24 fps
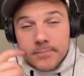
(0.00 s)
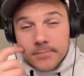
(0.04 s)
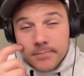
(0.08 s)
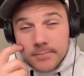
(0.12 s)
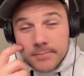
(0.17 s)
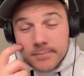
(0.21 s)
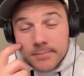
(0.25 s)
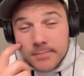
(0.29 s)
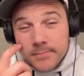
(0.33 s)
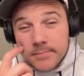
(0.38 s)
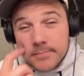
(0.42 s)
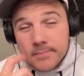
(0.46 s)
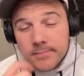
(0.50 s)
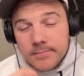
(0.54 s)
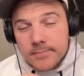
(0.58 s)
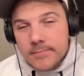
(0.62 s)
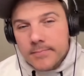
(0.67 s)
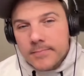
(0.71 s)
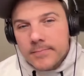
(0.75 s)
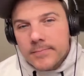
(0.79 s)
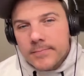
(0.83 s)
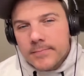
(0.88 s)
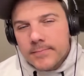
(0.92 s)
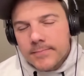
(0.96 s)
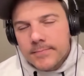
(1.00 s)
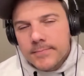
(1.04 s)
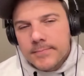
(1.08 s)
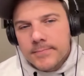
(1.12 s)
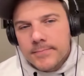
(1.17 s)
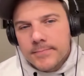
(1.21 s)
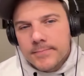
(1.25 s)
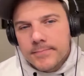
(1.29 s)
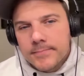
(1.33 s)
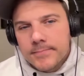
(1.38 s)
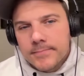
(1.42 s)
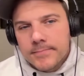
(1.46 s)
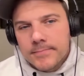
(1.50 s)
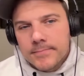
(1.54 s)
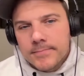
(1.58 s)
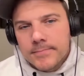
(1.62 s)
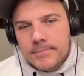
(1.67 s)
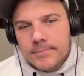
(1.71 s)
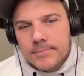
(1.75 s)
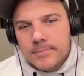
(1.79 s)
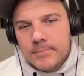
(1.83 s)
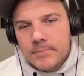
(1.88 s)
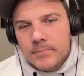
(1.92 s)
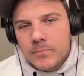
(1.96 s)

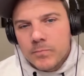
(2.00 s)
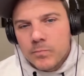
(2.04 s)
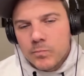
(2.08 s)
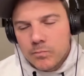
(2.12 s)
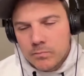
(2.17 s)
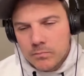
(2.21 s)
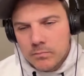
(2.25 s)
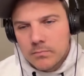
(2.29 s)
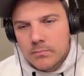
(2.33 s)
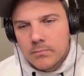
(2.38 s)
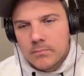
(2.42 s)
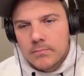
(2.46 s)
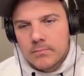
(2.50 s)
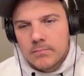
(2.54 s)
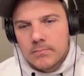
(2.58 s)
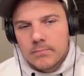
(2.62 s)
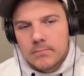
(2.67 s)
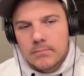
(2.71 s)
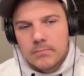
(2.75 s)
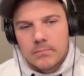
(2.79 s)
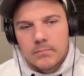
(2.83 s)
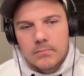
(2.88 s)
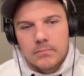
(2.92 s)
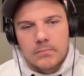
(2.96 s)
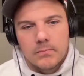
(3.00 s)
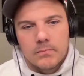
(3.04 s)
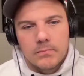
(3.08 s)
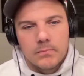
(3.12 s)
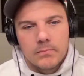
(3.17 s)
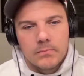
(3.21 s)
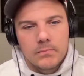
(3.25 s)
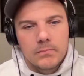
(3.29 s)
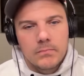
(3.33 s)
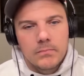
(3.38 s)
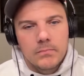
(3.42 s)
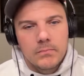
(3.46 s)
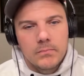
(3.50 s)
This person isn't speaking.